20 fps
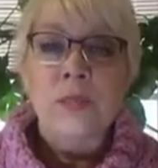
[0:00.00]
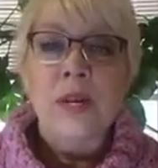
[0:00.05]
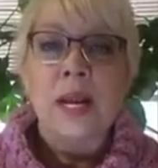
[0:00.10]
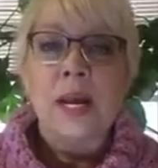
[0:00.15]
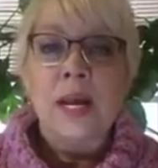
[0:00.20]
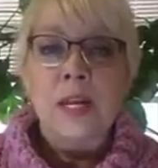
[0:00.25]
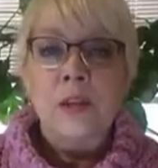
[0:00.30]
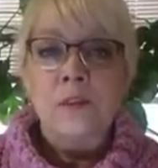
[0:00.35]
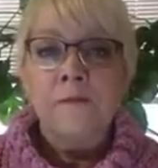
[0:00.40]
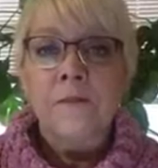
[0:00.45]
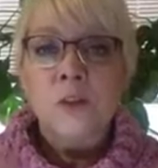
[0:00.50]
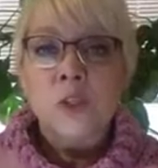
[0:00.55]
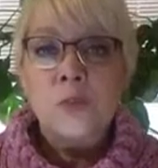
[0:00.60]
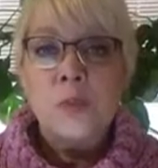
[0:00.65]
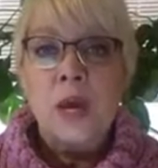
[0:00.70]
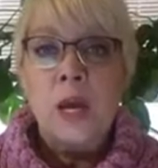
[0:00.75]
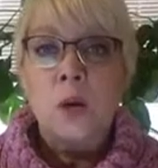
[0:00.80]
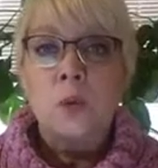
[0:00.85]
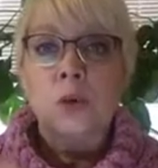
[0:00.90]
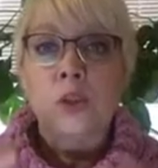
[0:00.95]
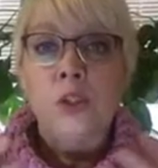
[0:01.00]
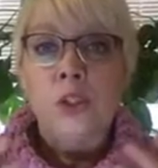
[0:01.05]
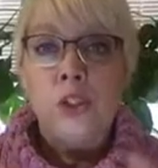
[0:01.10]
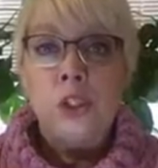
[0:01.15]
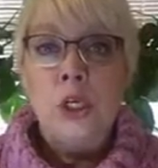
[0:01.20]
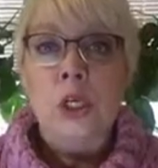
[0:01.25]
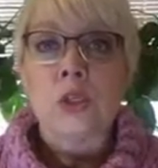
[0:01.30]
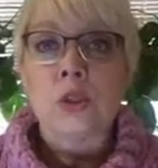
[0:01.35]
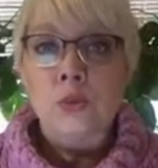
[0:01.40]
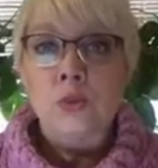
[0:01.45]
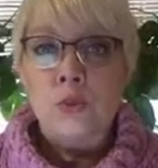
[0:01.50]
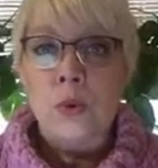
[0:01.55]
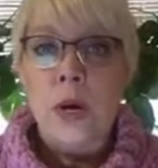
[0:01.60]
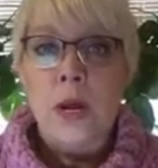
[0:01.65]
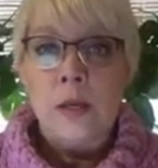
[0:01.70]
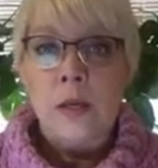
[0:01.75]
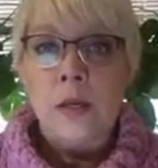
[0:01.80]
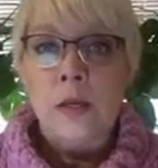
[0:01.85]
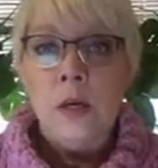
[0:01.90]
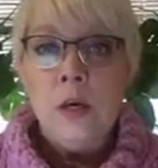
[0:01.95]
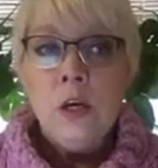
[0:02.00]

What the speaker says: but I got the first pack was just red.